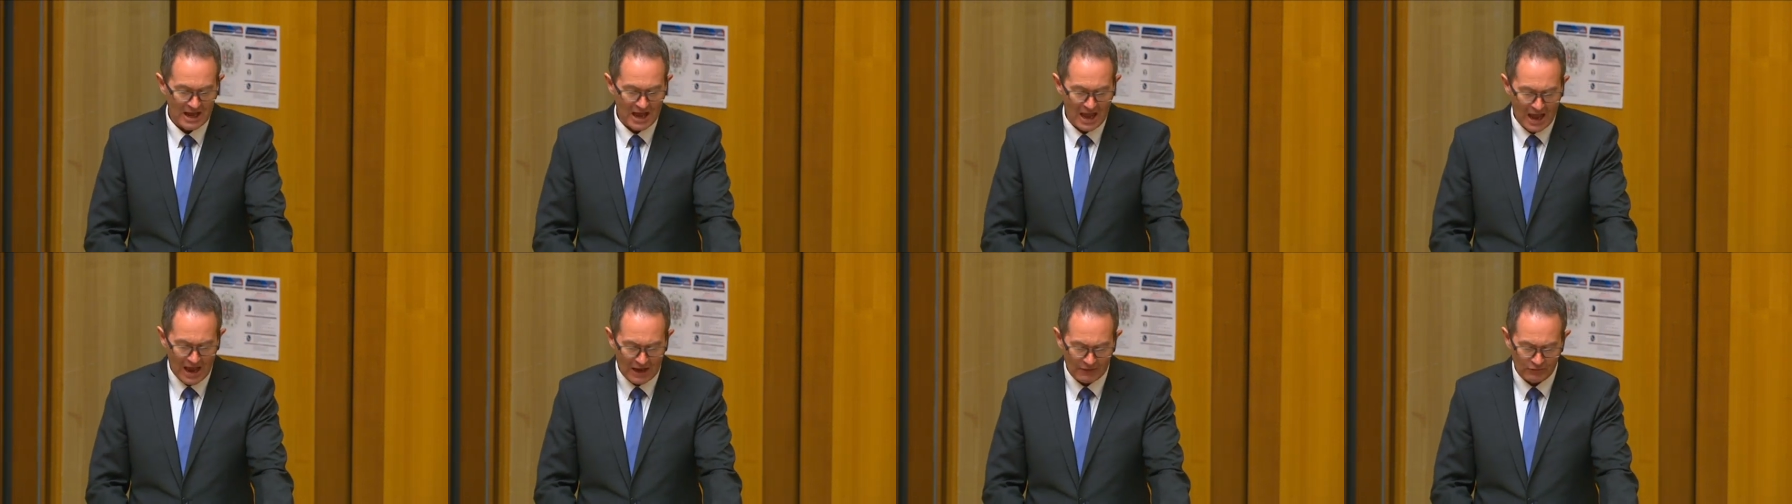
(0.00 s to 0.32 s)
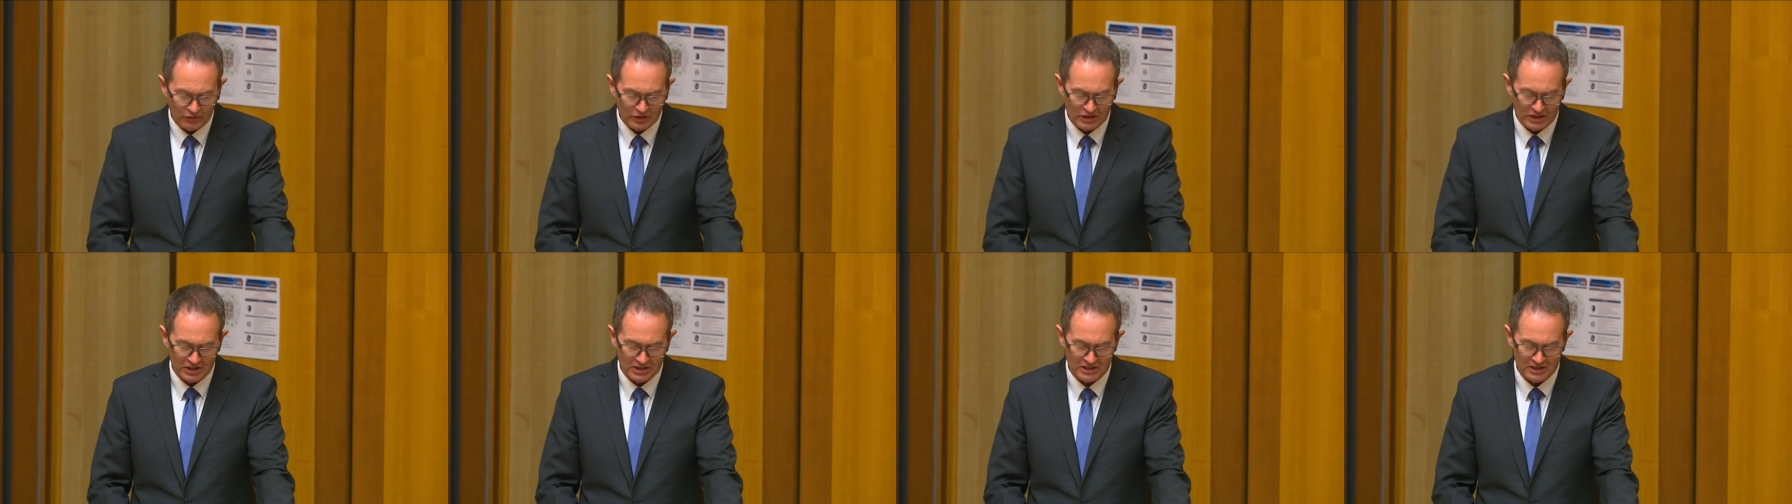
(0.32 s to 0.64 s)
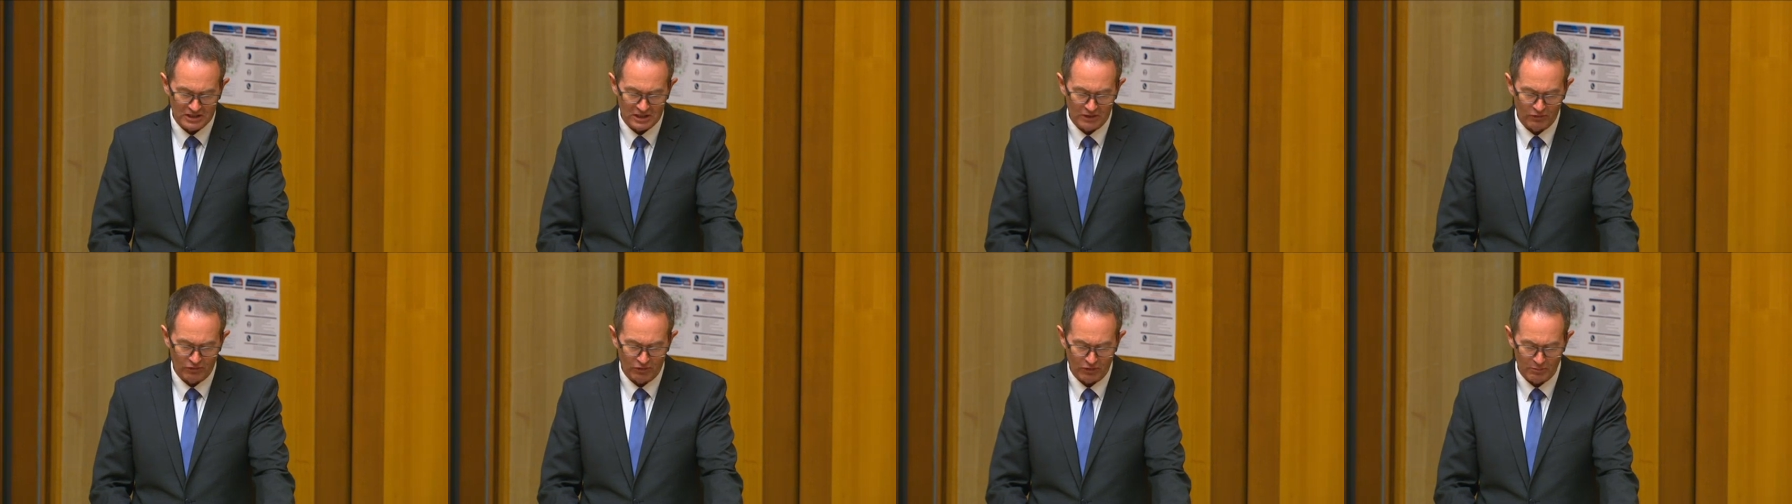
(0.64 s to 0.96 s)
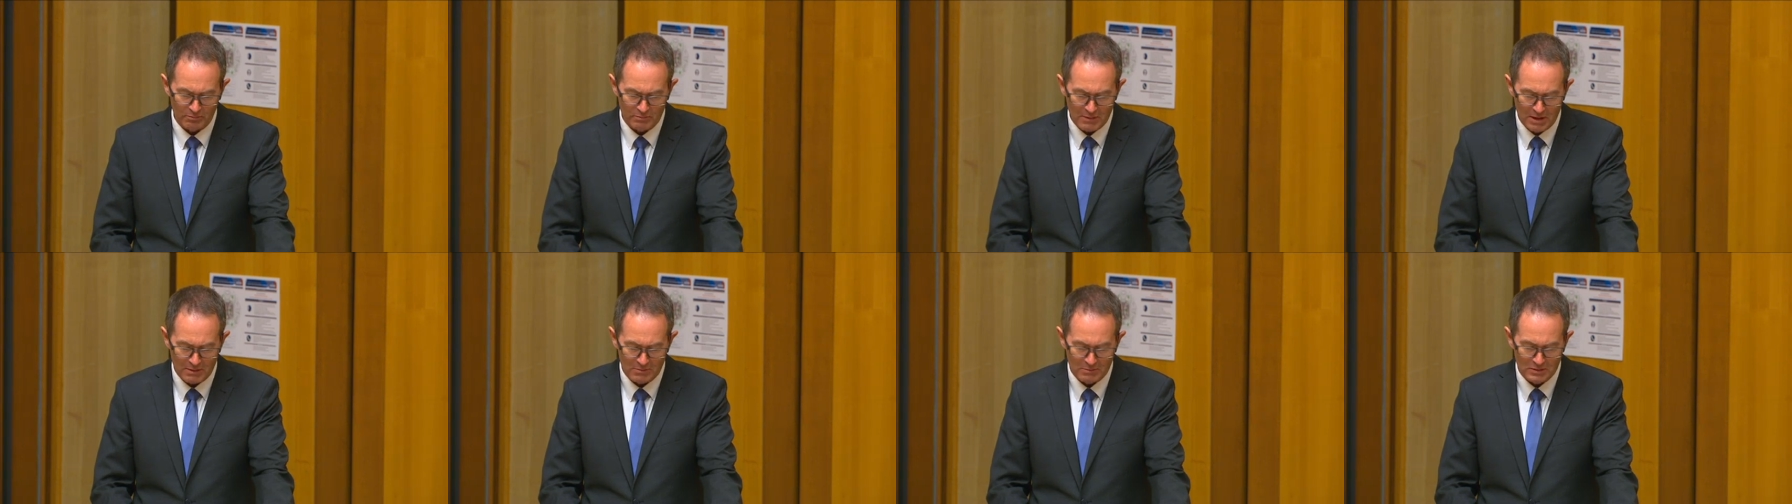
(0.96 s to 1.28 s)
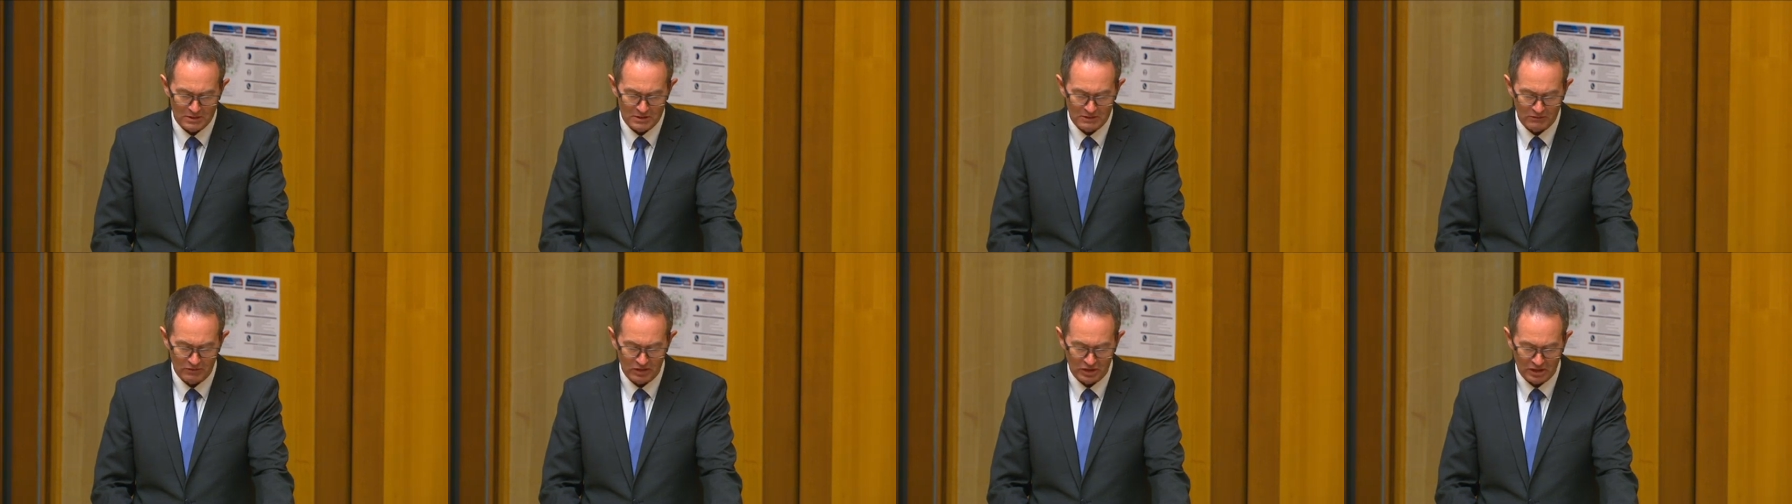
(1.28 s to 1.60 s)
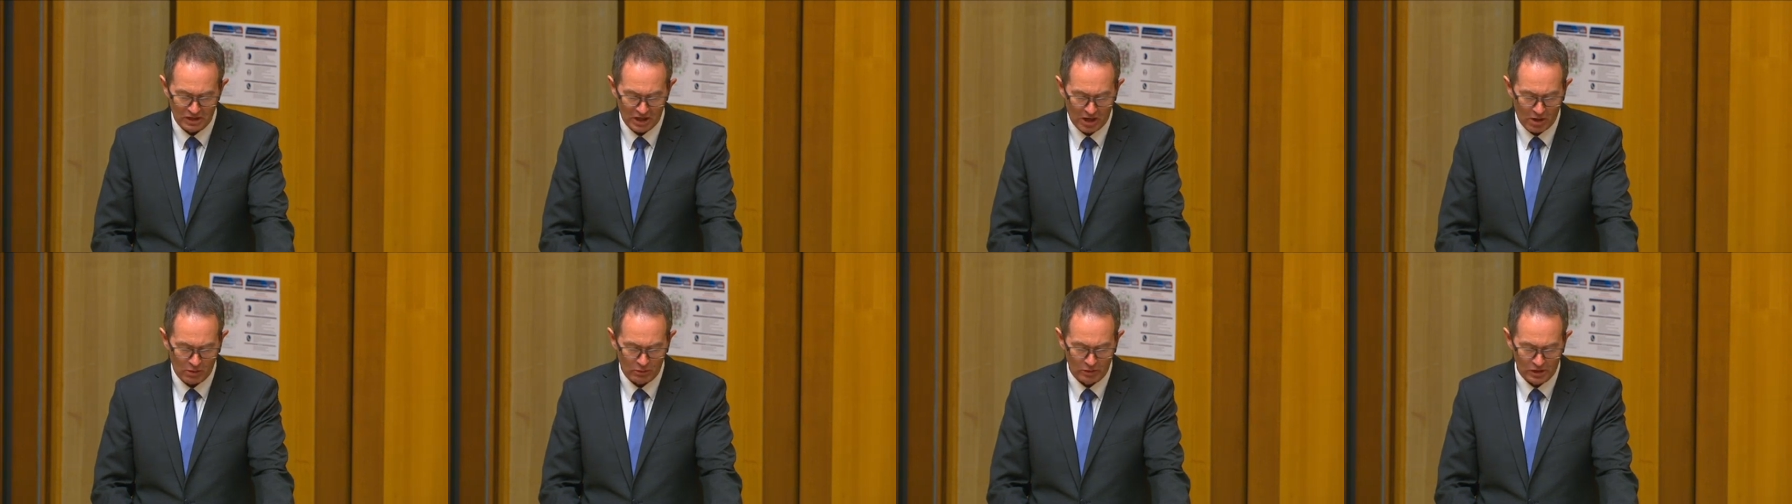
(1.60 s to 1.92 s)
advocacy from members of the
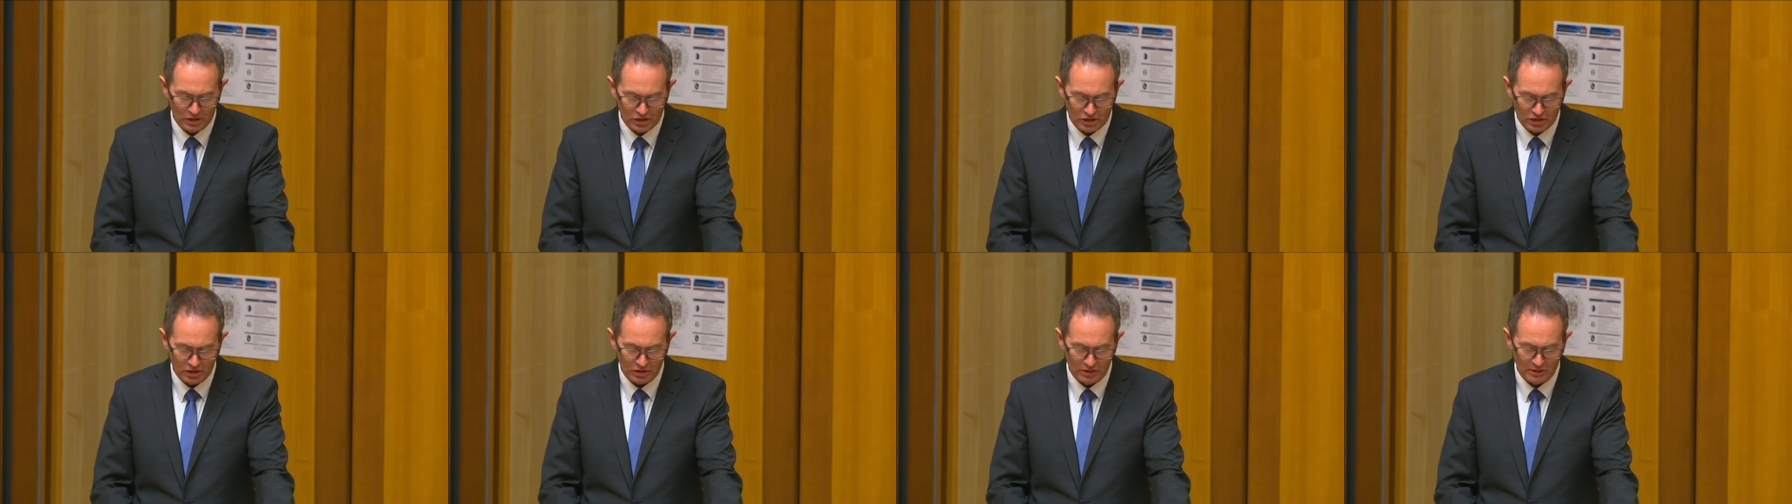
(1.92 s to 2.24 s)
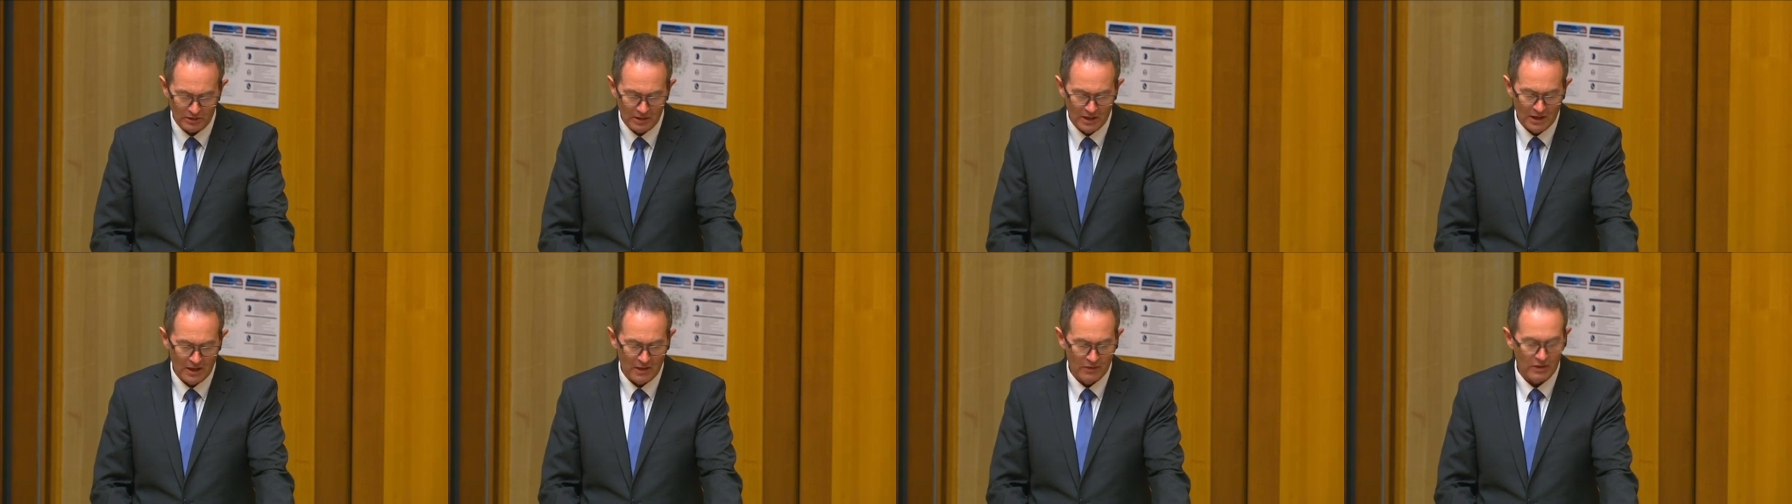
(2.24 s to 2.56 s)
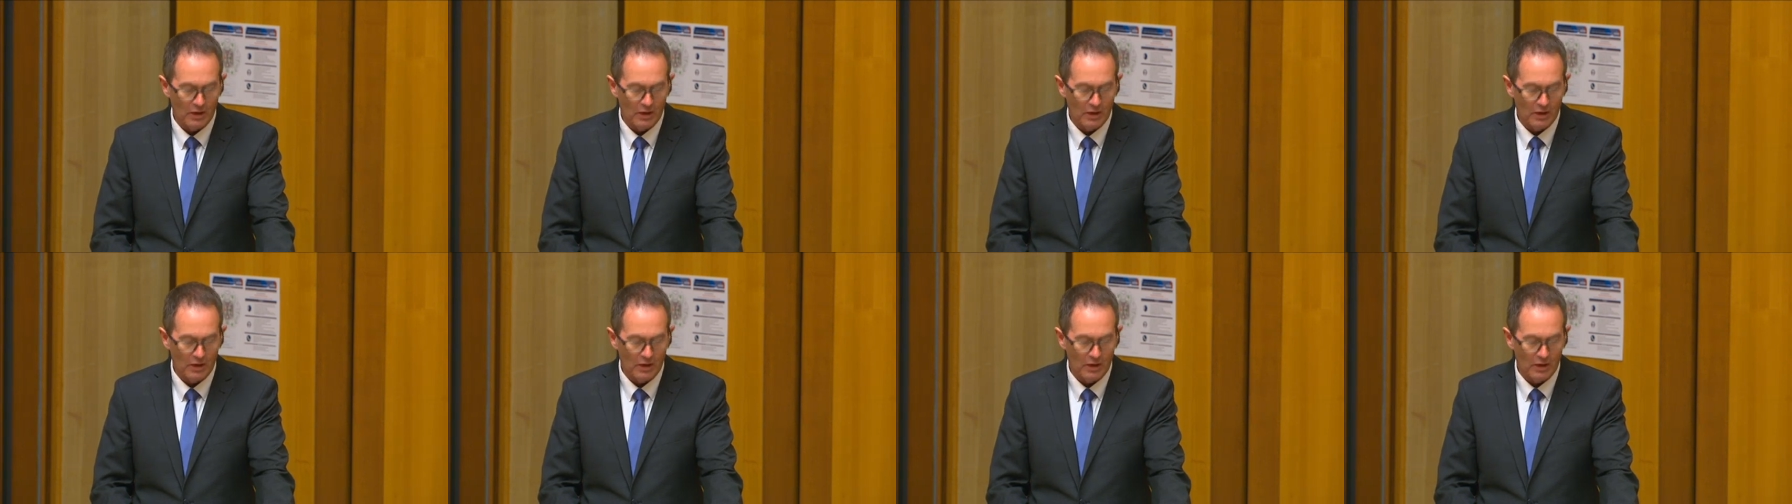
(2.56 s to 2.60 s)
Coalition